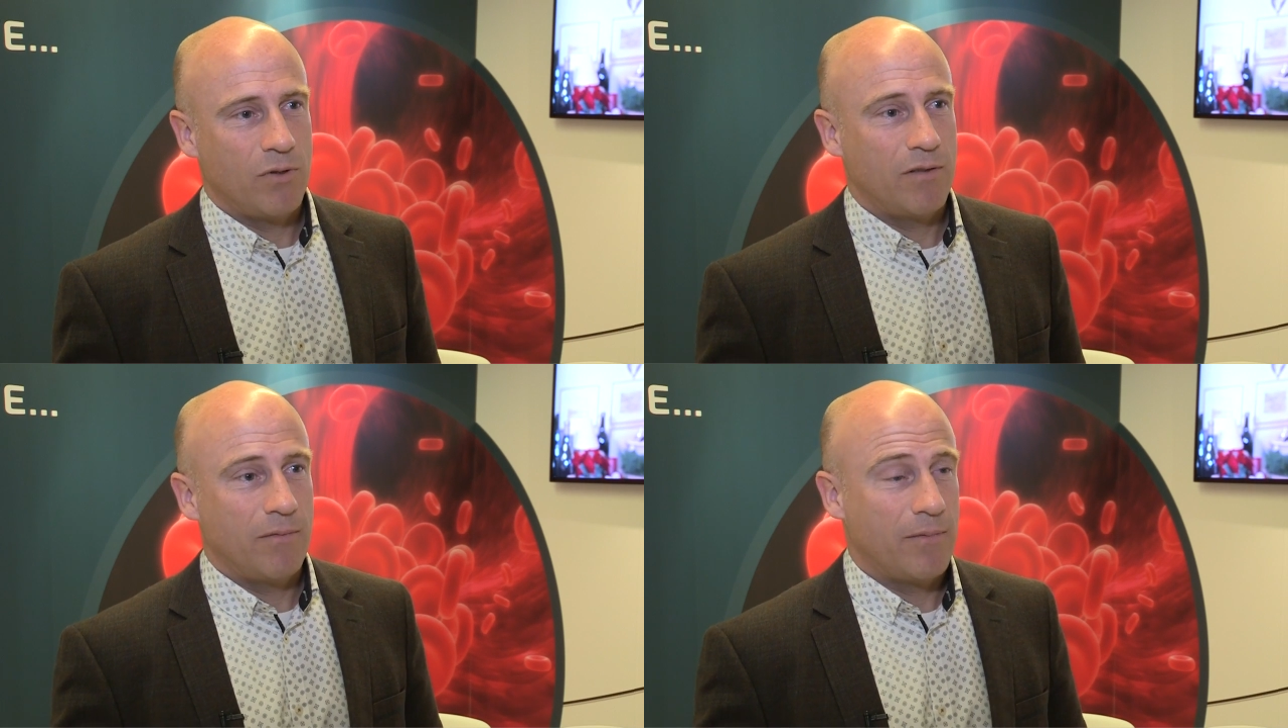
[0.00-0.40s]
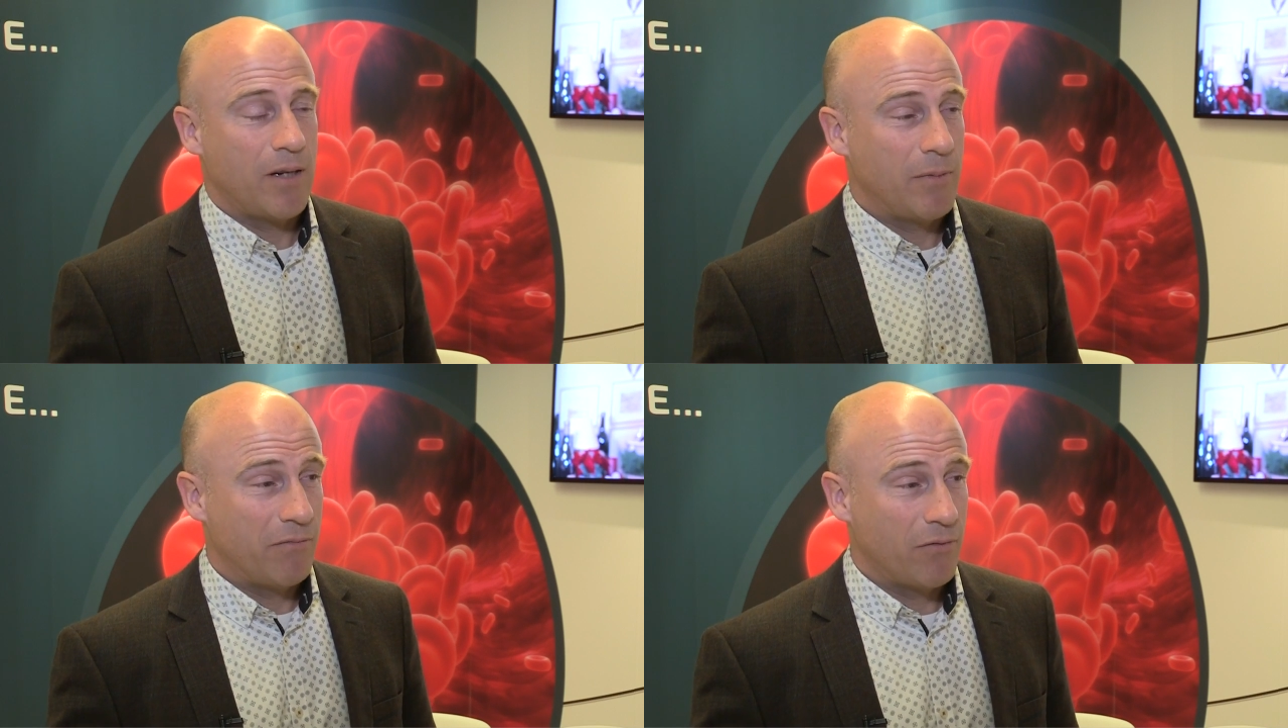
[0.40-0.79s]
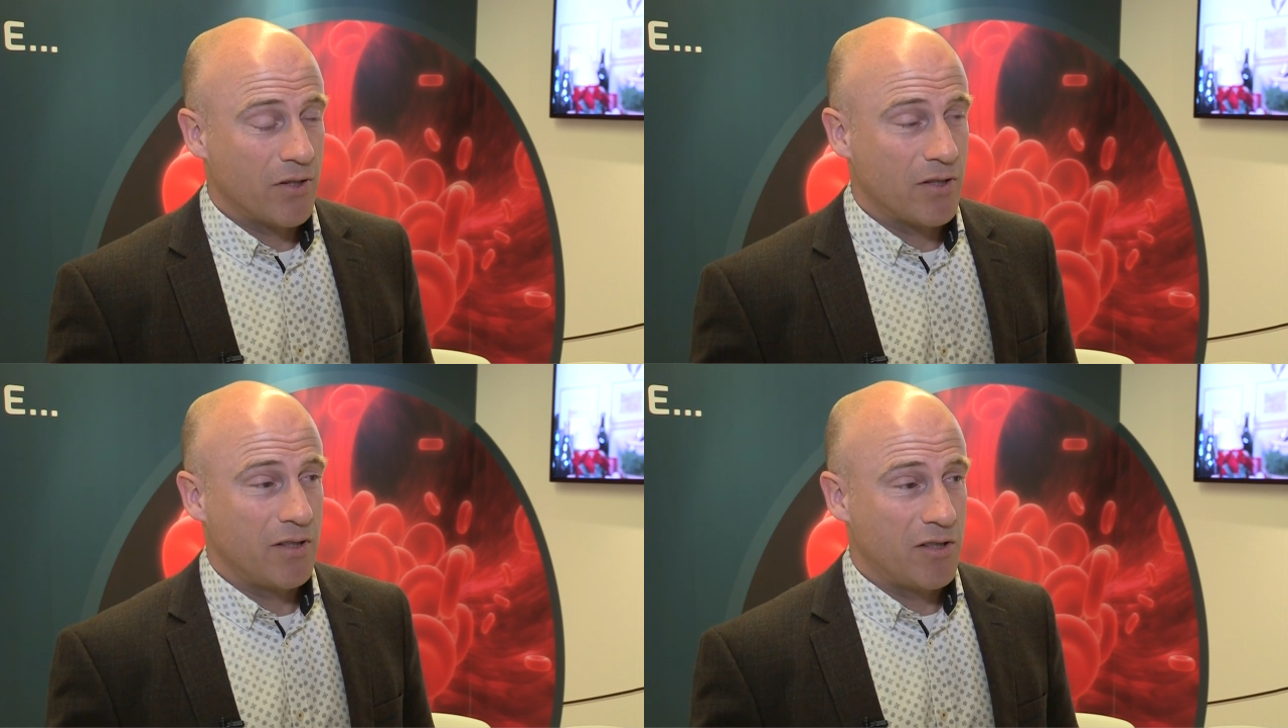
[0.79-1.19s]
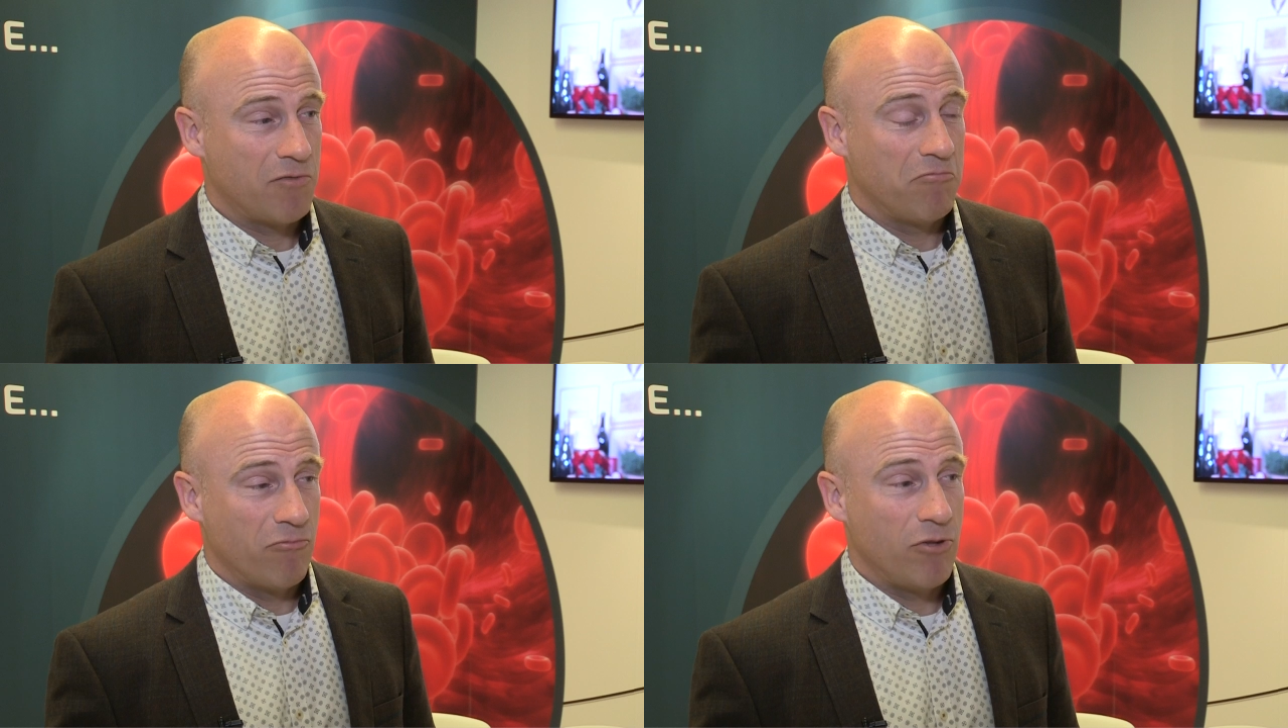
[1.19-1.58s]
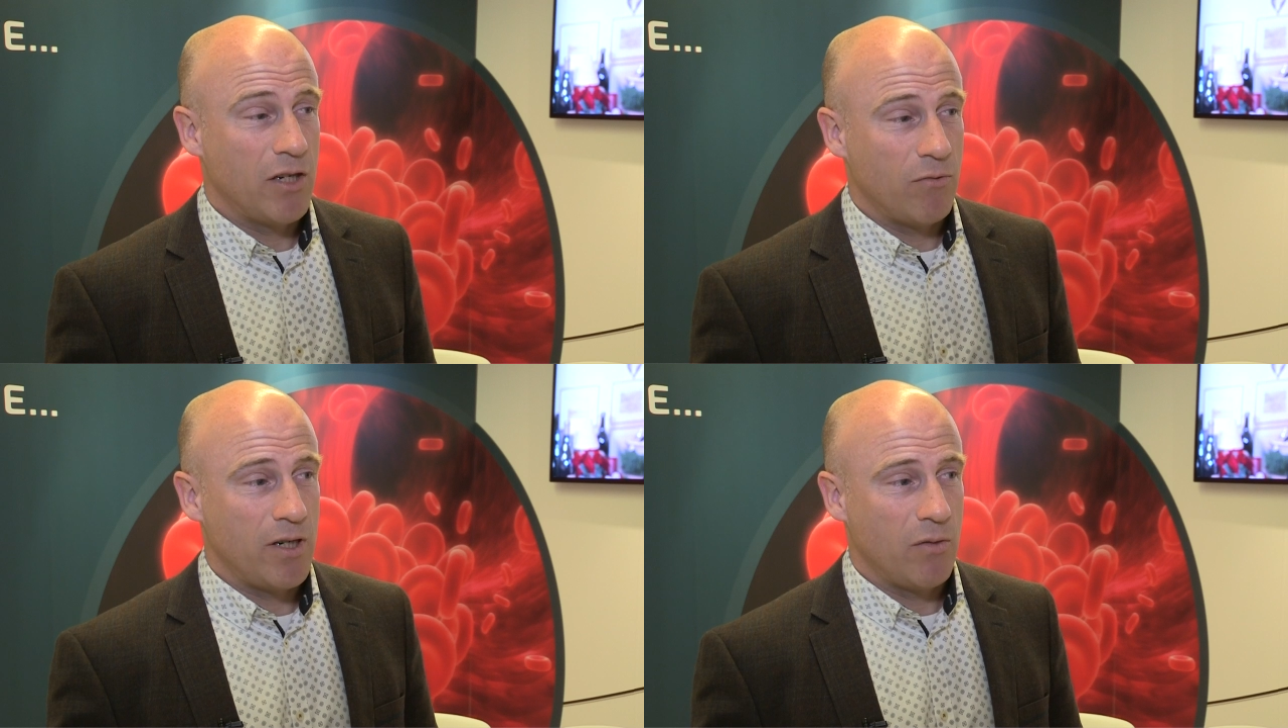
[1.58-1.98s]
We're I mean, for us, it's
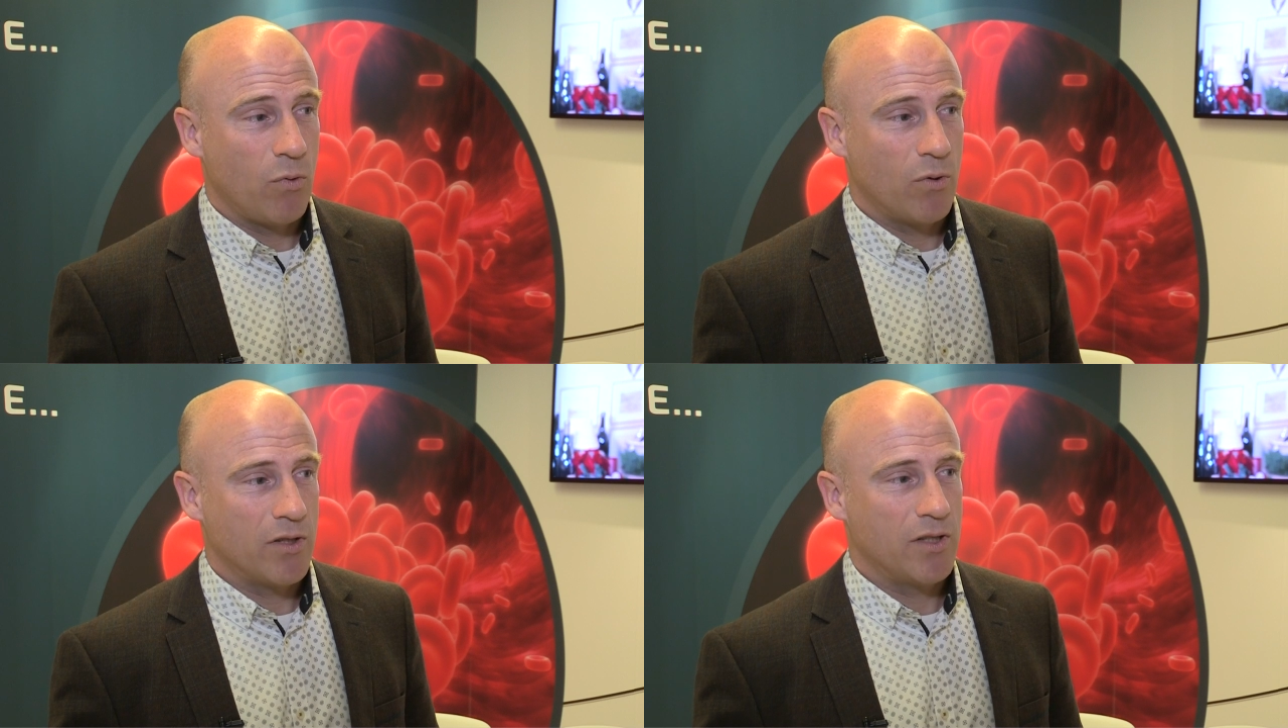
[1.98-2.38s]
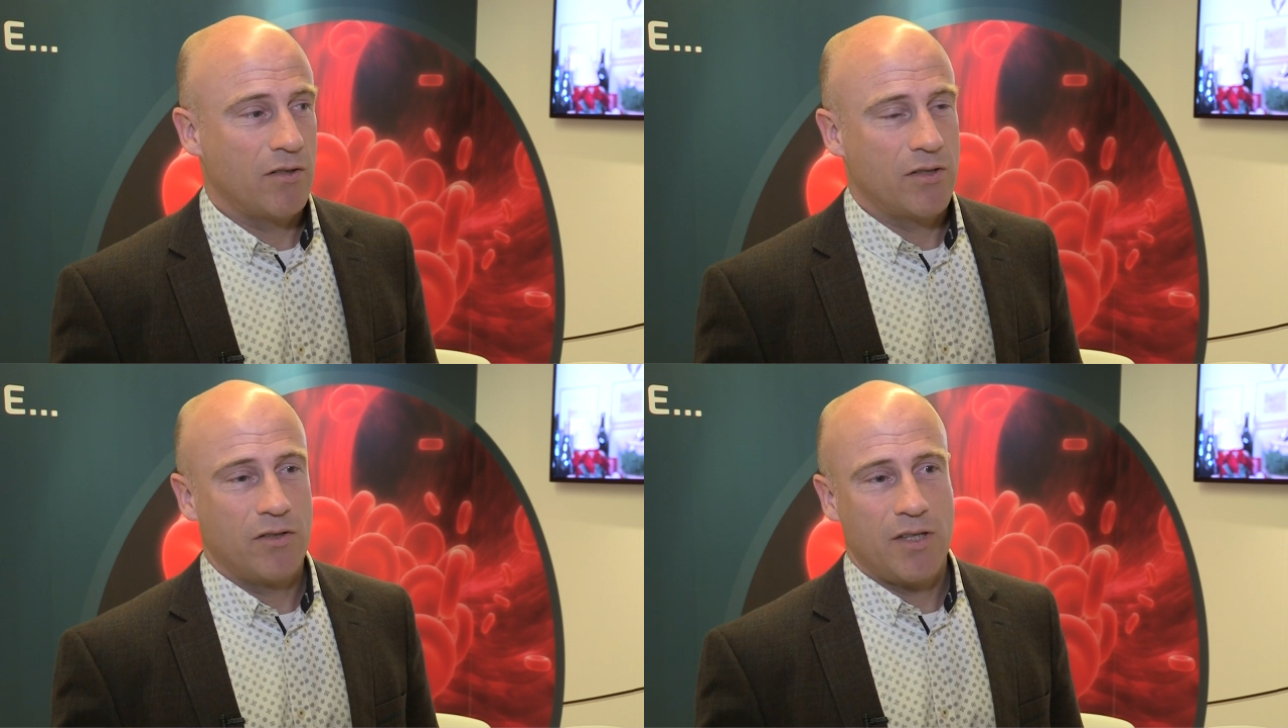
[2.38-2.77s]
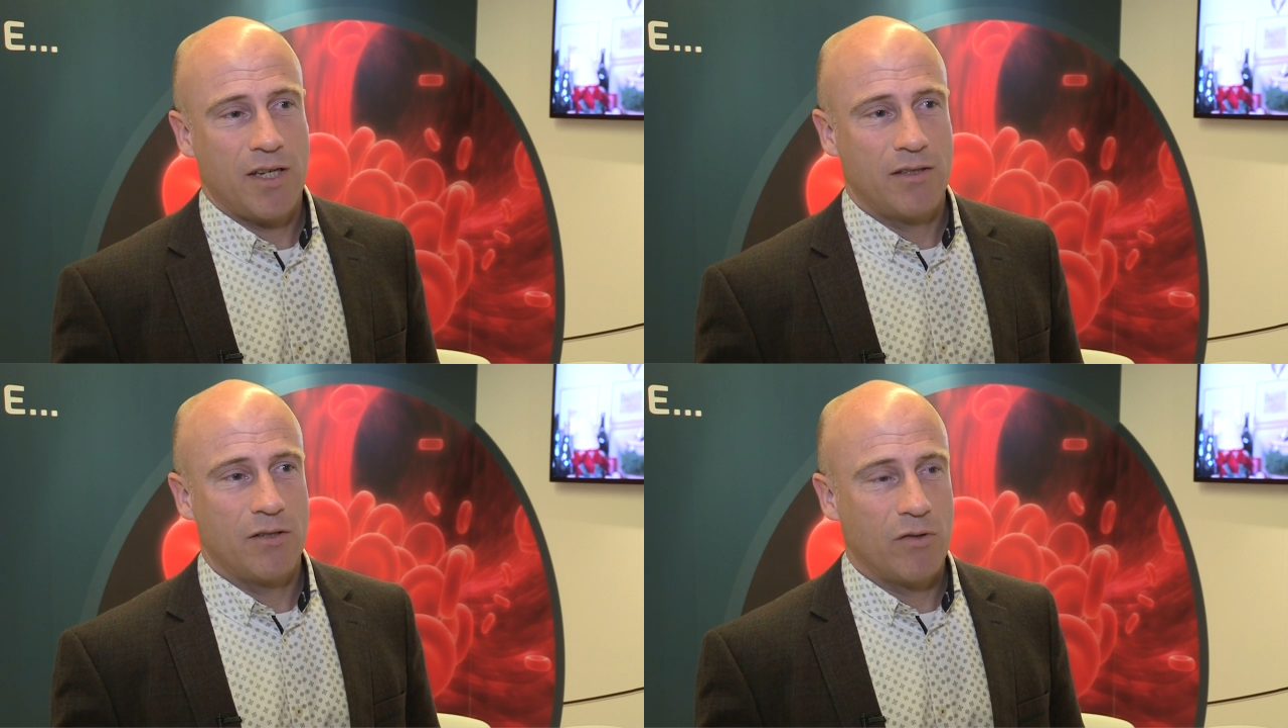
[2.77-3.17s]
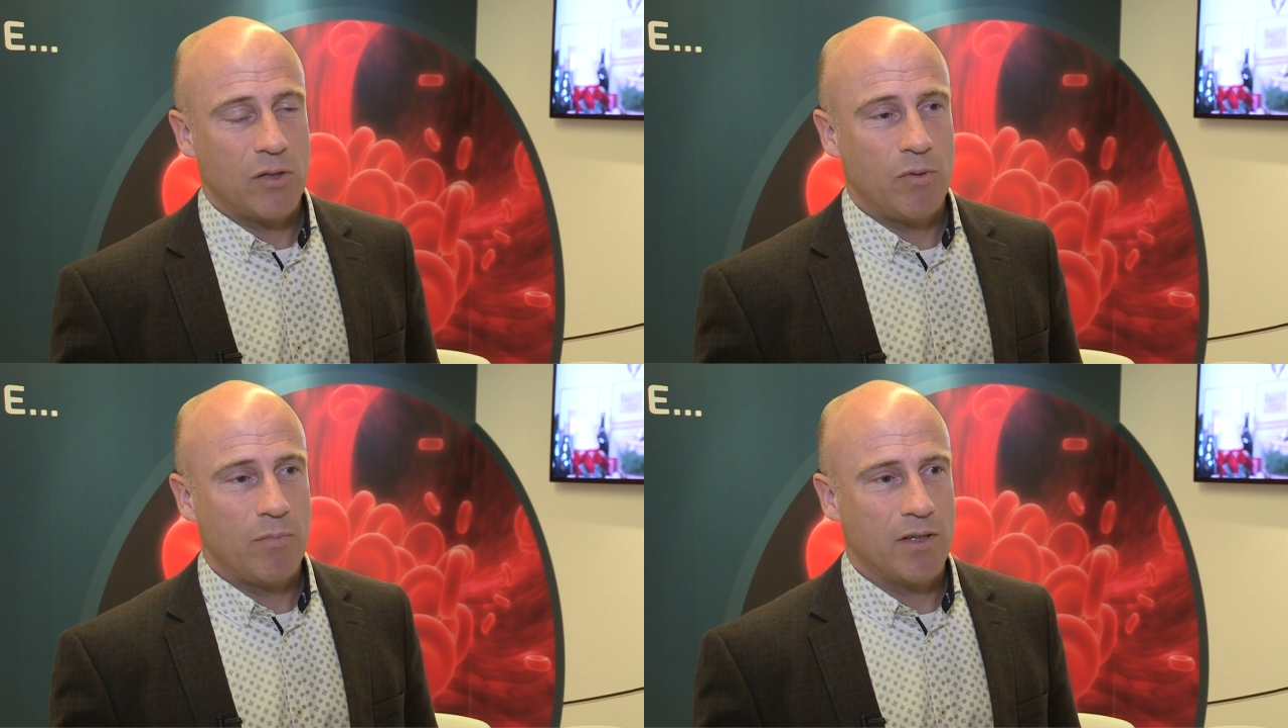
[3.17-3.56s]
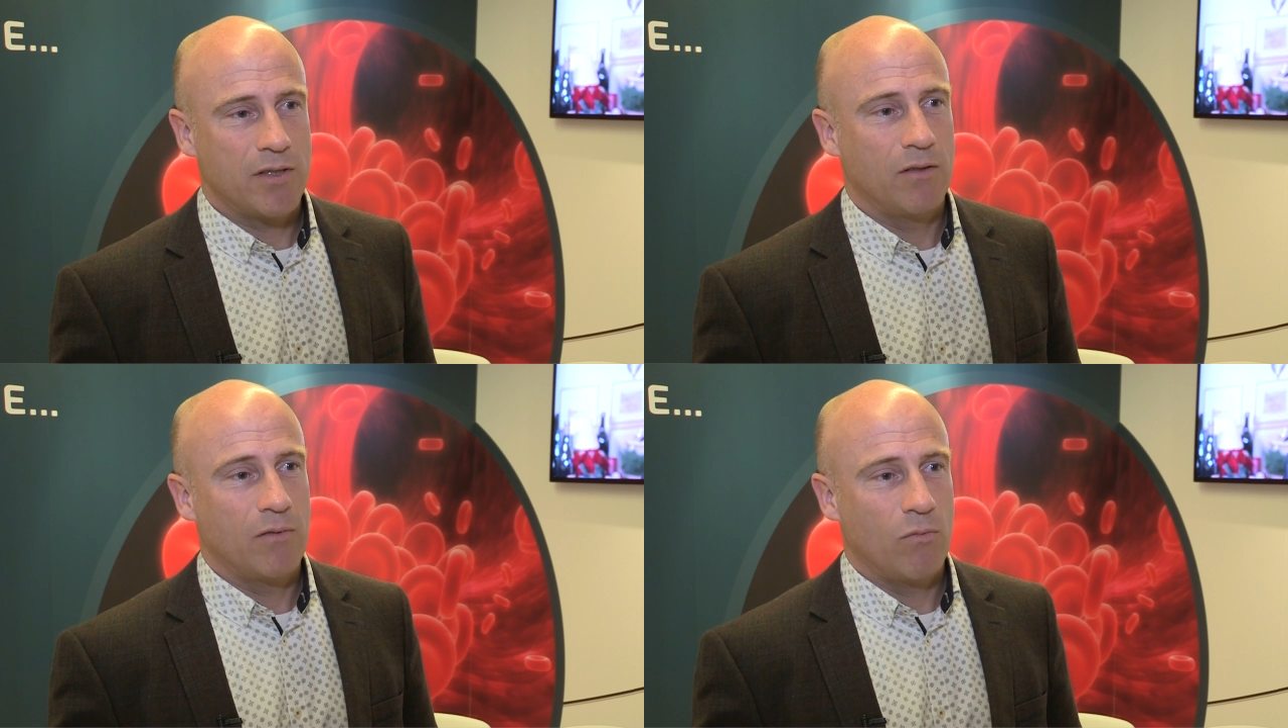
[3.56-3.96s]
really, really really important and our success is going to be built on,